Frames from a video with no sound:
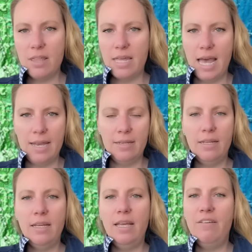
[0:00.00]

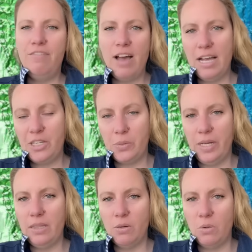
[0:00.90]
than
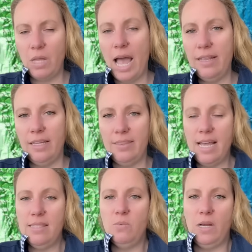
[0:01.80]
evacuate the whole island.
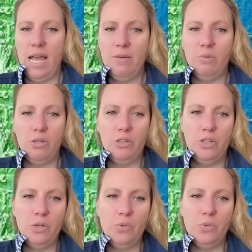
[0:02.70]
That's what I would
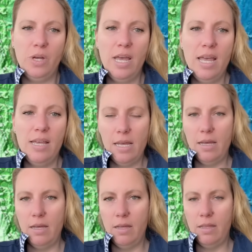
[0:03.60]
do.
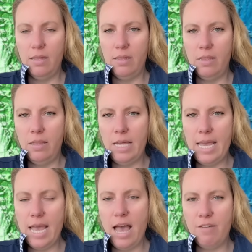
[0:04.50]

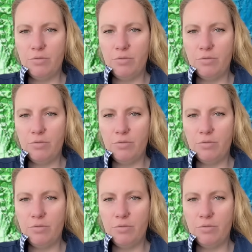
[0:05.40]
They have